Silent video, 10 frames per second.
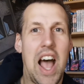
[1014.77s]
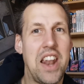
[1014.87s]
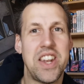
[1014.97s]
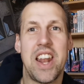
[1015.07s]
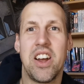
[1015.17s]

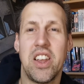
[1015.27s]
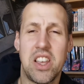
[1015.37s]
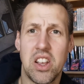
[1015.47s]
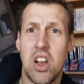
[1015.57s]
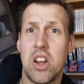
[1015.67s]
and then I
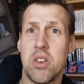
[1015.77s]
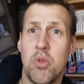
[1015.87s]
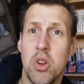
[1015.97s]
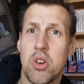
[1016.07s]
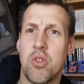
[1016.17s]
can kind
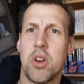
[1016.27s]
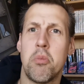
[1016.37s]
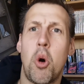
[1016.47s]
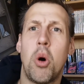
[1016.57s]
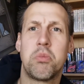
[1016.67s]
of look for the
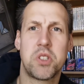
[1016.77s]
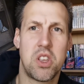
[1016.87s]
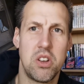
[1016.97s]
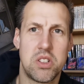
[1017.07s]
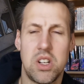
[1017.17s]
more
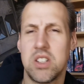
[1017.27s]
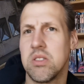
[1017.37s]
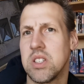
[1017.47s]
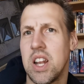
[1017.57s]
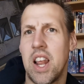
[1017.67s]
obscure
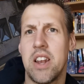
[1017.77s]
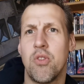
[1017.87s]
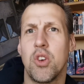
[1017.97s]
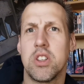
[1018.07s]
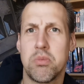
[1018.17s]
titles, and then
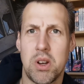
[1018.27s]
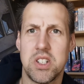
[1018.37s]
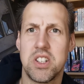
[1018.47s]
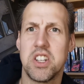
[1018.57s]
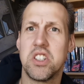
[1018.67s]
for the
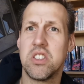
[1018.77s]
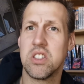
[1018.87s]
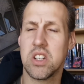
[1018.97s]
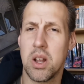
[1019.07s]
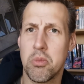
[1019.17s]
special
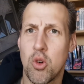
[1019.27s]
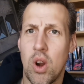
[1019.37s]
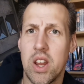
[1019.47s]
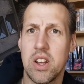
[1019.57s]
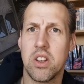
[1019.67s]
editions and
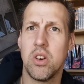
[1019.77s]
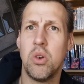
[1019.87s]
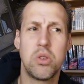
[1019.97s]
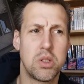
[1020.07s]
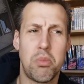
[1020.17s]
upgrade,
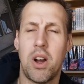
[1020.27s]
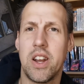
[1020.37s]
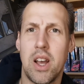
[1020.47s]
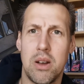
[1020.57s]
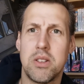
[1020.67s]
or just
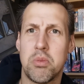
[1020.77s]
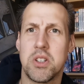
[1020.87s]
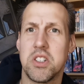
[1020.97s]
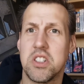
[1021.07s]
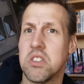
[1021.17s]
buying
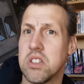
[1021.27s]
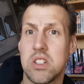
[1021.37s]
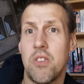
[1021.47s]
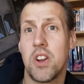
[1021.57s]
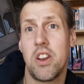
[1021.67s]
special editions of
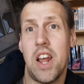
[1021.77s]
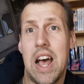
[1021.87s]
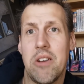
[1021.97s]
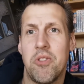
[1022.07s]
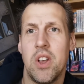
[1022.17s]
stuff I don't
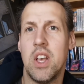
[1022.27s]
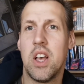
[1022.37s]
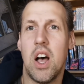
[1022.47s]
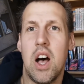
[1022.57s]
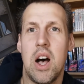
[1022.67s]
have.
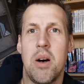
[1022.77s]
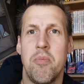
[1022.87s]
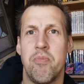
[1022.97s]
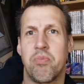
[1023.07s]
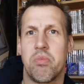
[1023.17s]

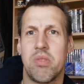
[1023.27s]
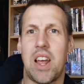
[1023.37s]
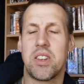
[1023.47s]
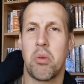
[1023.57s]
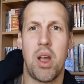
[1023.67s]

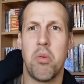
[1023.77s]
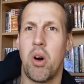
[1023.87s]
That's the way I